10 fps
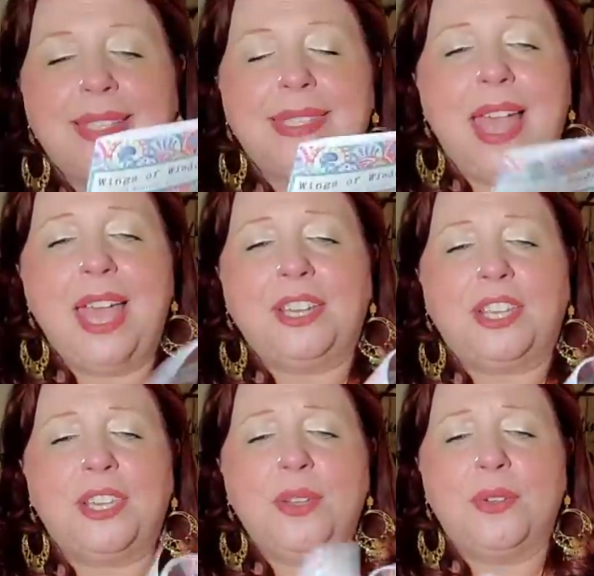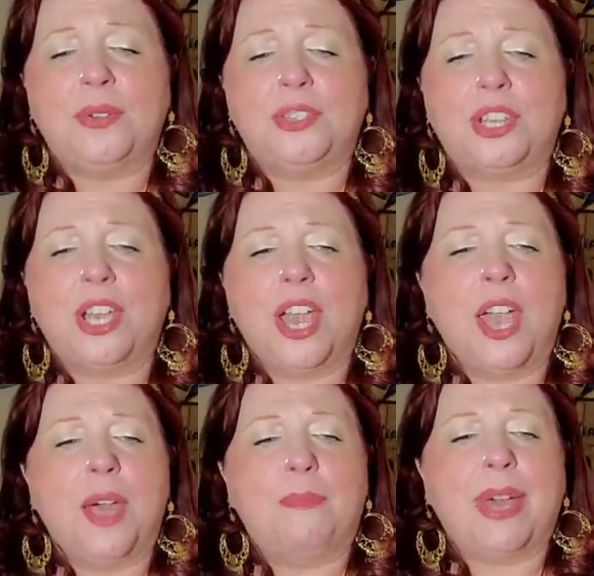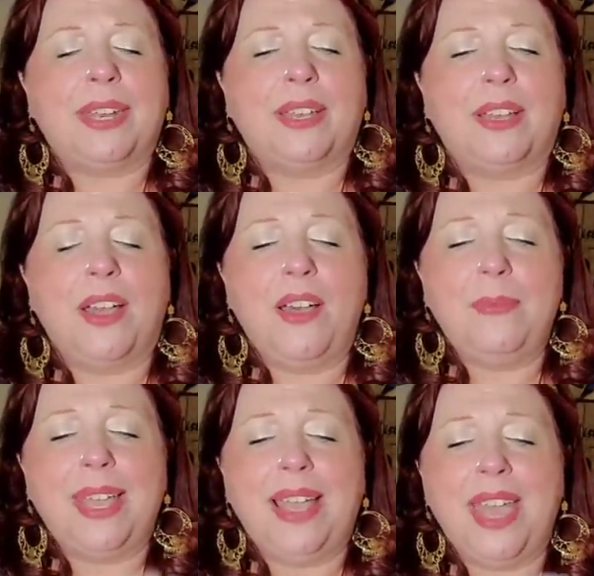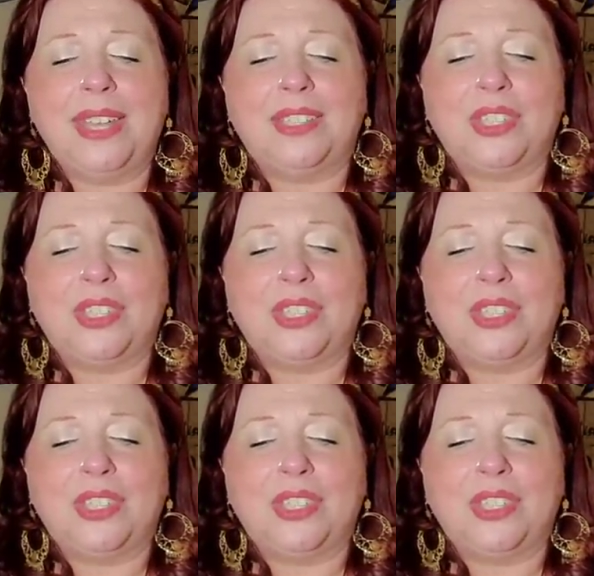It's not huge, but oh my God,